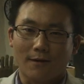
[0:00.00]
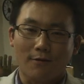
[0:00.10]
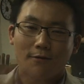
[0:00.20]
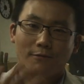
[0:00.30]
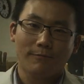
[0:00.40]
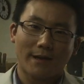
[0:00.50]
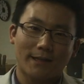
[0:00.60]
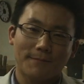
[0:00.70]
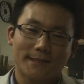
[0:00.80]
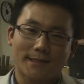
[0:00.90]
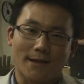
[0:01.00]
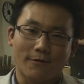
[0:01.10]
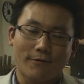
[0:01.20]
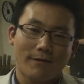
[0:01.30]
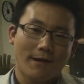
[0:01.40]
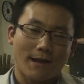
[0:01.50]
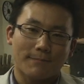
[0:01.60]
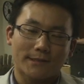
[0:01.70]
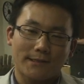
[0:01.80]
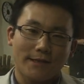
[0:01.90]
Hello, my name is Sang-ho.
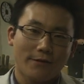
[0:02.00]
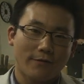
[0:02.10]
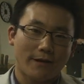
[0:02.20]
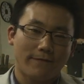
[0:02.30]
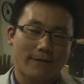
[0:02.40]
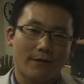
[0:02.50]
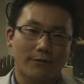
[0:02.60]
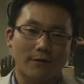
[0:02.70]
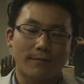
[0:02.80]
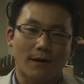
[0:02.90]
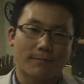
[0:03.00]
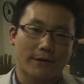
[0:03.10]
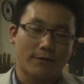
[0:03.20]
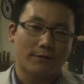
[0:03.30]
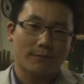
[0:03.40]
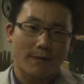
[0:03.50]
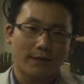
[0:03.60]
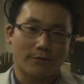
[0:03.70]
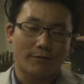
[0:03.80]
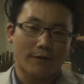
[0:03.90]
I'm a CEO and founder of a company called
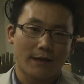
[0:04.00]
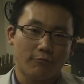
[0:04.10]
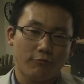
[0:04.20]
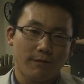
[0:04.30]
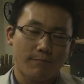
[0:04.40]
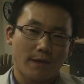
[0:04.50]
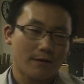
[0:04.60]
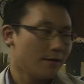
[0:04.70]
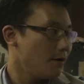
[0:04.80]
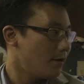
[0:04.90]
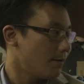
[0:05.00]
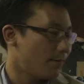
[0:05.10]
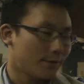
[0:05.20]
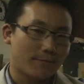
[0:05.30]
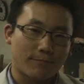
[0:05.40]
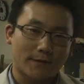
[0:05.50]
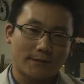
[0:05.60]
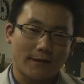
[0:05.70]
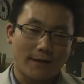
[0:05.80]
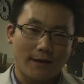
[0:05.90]
Mand.ro, and we make affordable
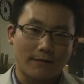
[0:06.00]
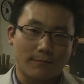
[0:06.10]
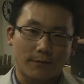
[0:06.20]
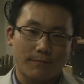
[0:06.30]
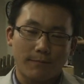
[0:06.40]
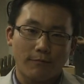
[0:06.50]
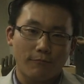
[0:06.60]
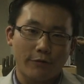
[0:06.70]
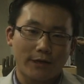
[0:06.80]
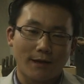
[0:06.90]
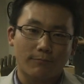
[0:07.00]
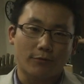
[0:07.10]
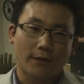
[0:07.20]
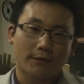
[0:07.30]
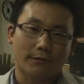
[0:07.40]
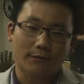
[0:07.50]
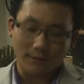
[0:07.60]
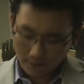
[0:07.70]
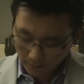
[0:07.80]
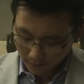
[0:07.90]
prosthetic hand for the people with amputation.
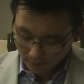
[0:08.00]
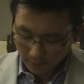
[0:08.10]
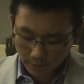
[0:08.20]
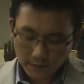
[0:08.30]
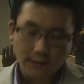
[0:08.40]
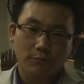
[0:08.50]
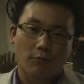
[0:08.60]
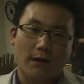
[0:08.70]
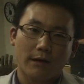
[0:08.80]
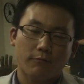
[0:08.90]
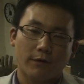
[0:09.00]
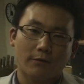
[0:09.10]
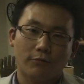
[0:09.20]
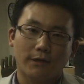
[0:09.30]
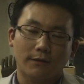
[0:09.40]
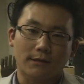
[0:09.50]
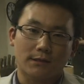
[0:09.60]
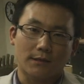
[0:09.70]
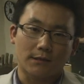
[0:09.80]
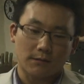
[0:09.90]
The reason why we are doing this
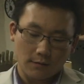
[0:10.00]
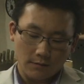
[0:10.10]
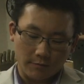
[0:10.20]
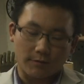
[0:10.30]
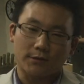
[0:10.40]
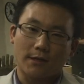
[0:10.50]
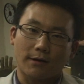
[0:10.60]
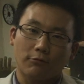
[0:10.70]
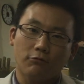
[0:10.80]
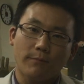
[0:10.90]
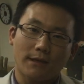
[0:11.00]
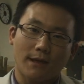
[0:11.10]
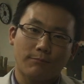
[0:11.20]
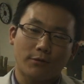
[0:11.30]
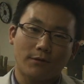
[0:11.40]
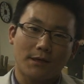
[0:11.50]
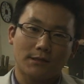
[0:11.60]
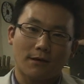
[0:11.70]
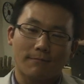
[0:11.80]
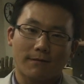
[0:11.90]
is because there are too many
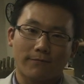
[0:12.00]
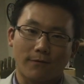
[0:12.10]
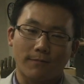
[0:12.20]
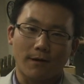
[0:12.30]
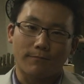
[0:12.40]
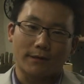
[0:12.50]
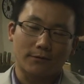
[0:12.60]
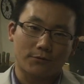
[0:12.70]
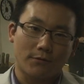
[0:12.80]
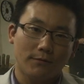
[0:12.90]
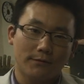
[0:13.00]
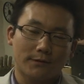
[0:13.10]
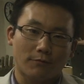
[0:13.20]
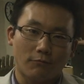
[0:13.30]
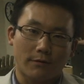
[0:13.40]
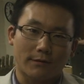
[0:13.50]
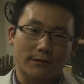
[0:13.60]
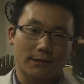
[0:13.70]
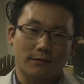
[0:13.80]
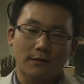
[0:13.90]
amputees coming from conflict zones and
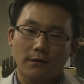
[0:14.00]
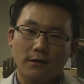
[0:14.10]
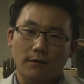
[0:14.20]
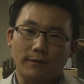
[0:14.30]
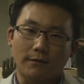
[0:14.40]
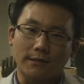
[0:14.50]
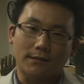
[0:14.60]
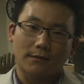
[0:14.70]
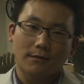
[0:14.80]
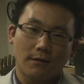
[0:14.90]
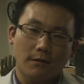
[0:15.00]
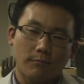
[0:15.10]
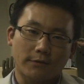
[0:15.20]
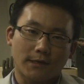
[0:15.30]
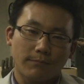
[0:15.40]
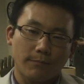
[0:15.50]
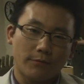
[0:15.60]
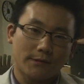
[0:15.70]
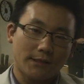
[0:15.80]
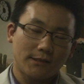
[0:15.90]
wars in Middle East. For example, if
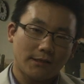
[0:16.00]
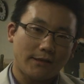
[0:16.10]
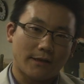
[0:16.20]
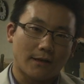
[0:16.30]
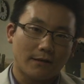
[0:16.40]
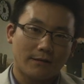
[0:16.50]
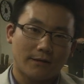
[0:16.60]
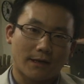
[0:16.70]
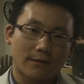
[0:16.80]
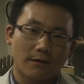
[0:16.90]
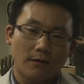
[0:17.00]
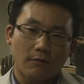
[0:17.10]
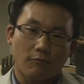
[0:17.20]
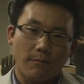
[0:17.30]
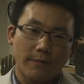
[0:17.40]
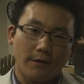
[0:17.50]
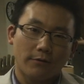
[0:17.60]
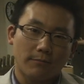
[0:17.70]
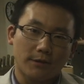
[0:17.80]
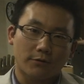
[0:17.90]
you see Syria, then 1 million
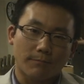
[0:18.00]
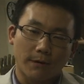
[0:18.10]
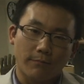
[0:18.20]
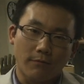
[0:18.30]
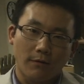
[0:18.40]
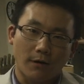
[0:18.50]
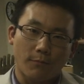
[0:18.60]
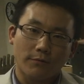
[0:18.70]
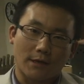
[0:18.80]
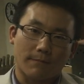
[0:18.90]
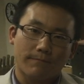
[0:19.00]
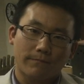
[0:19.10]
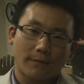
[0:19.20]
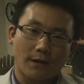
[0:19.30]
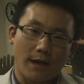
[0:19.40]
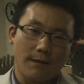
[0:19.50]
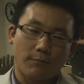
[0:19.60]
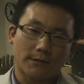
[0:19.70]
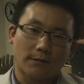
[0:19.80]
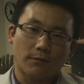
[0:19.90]
of injured people, among them
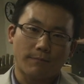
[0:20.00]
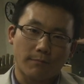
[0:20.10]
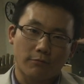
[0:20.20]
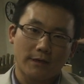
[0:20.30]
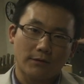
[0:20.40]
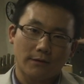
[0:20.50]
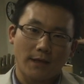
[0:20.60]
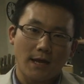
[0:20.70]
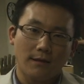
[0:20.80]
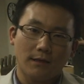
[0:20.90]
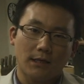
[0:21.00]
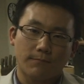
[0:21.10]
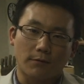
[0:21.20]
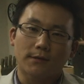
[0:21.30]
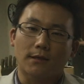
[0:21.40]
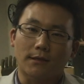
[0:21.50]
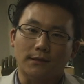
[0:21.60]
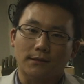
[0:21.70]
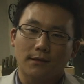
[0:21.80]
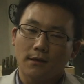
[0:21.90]
8% of population, they need
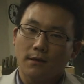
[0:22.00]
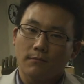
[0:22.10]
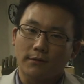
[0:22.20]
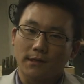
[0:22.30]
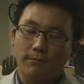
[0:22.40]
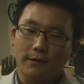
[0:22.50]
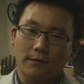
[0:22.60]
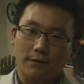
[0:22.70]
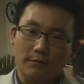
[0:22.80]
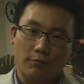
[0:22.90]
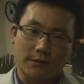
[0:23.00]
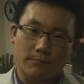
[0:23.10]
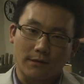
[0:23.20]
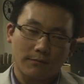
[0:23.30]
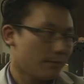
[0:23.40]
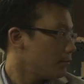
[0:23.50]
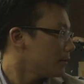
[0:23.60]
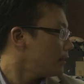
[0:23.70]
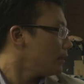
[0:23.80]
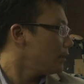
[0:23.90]
prosthetics. For example, if you
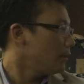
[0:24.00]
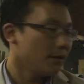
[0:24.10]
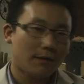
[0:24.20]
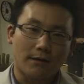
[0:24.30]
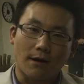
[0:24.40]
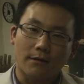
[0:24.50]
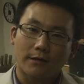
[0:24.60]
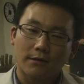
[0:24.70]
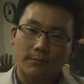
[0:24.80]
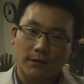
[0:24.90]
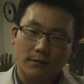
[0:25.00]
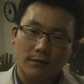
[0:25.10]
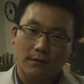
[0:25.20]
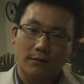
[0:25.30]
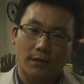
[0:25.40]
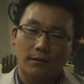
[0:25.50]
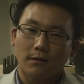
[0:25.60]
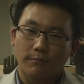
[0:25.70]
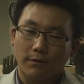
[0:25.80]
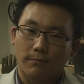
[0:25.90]
see Iraq and Yemen, then
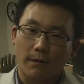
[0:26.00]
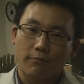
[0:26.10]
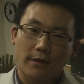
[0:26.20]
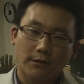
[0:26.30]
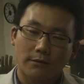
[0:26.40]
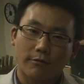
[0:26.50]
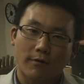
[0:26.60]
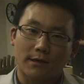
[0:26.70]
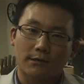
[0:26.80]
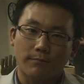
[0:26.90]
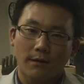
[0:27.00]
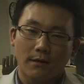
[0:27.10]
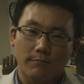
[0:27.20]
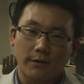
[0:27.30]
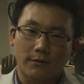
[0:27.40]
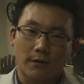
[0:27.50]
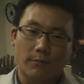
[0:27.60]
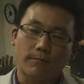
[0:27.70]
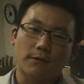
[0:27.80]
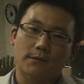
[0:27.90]
bigger population requires bigger
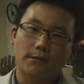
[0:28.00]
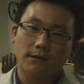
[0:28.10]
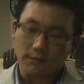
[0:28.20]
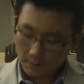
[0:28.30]
number of prosthetics.